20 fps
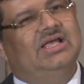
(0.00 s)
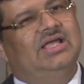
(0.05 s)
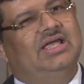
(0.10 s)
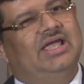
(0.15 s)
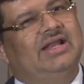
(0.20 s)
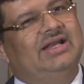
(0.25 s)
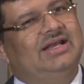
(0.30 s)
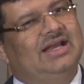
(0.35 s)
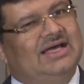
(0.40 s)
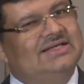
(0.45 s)

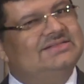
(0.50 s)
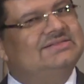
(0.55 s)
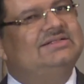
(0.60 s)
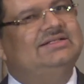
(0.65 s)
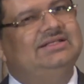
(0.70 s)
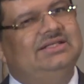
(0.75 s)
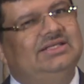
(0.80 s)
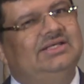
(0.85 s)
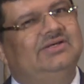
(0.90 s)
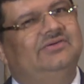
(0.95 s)
And
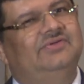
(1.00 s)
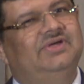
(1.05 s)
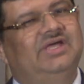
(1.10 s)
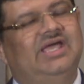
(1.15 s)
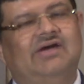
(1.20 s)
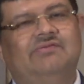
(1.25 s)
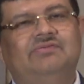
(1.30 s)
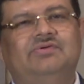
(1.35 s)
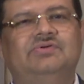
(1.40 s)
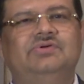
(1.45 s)
lastly, we
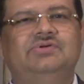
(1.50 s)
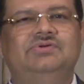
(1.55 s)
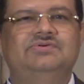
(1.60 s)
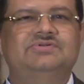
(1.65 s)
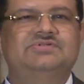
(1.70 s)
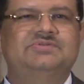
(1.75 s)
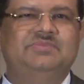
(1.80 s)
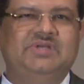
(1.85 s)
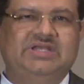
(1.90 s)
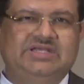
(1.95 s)
have to
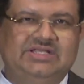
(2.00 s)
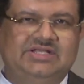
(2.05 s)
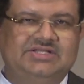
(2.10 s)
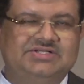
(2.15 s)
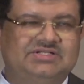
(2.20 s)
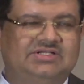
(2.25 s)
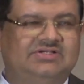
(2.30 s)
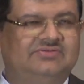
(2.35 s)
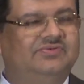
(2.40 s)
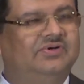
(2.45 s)
use
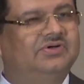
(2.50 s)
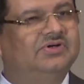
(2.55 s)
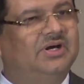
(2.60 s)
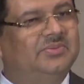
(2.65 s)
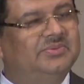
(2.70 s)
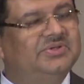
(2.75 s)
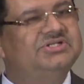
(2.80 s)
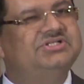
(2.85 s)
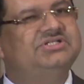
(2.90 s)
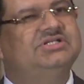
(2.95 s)
mediation. For
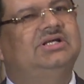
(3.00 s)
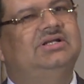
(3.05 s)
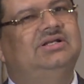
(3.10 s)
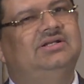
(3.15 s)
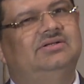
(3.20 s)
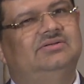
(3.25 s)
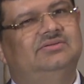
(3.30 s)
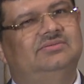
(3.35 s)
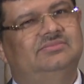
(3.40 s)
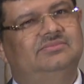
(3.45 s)
commercial
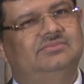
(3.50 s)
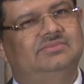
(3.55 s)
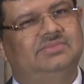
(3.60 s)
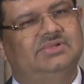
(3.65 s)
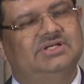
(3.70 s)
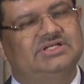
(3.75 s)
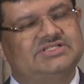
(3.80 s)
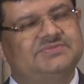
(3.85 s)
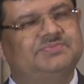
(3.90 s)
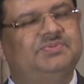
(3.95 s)

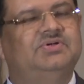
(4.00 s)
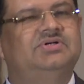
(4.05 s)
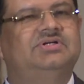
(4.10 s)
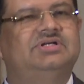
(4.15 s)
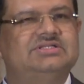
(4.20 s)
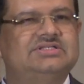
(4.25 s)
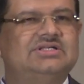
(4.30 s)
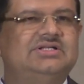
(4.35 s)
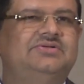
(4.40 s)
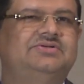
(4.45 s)
dispute
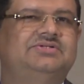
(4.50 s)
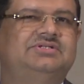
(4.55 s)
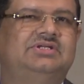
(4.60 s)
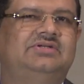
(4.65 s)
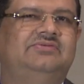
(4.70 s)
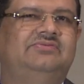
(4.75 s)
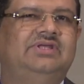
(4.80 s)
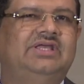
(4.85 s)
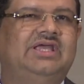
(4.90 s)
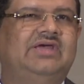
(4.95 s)

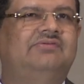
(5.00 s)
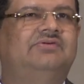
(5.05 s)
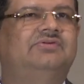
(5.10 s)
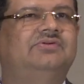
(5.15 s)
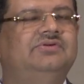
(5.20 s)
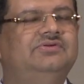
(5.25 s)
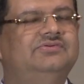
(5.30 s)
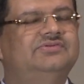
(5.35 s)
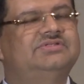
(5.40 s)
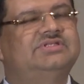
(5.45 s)
resolution, we have to
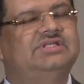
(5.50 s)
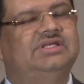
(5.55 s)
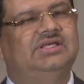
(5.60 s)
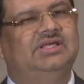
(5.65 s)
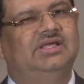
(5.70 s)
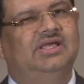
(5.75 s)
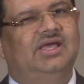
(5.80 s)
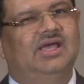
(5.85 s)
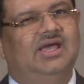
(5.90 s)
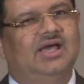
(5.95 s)
use the
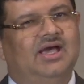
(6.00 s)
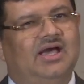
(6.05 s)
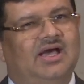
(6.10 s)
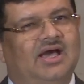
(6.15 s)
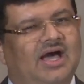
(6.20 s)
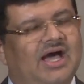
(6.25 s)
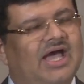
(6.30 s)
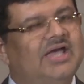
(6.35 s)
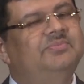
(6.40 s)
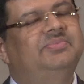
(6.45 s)

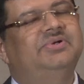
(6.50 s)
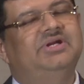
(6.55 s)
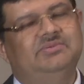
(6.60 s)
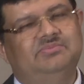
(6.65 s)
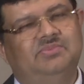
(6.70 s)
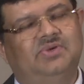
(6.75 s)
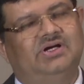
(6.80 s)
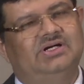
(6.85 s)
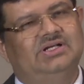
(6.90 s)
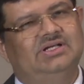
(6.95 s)

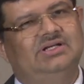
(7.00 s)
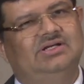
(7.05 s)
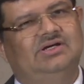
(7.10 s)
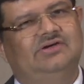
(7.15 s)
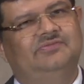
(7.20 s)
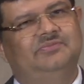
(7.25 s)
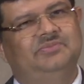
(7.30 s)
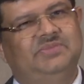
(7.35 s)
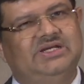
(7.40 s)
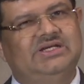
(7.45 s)
hybrid model
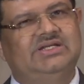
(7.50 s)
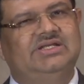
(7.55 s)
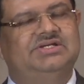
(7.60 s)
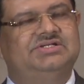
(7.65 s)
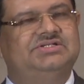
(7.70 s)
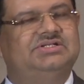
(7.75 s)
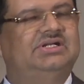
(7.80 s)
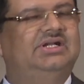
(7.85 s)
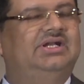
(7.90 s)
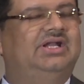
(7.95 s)
of
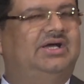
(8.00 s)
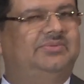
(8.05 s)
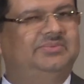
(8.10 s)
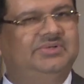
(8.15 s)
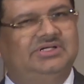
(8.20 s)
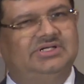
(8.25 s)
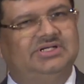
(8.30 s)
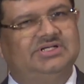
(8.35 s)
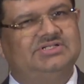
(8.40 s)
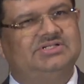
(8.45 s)
mediation and
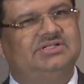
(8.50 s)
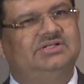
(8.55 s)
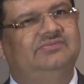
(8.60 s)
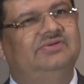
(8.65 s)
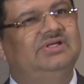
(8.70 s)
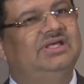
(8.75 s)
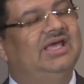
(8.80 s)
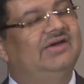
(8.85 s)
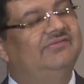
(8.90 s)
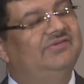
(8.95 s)
arbitration.
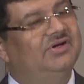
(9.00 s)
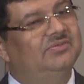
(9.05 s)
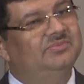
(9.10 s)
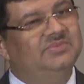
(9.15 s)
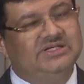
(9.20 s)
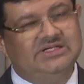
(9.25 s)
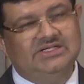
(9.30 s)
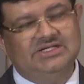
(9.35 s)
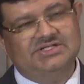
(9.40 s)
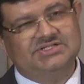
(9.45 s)
We have now
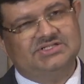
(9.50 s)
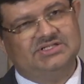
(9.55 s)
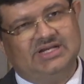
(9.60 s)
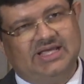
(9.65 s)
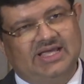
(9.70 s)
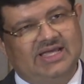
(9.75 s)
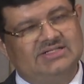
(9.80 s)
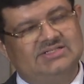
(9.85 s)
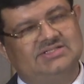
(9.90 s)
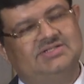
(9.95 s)
Mediation
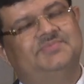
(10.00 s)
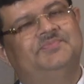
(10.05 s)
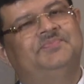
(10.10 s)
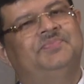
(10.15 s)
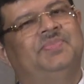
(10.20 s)
Act.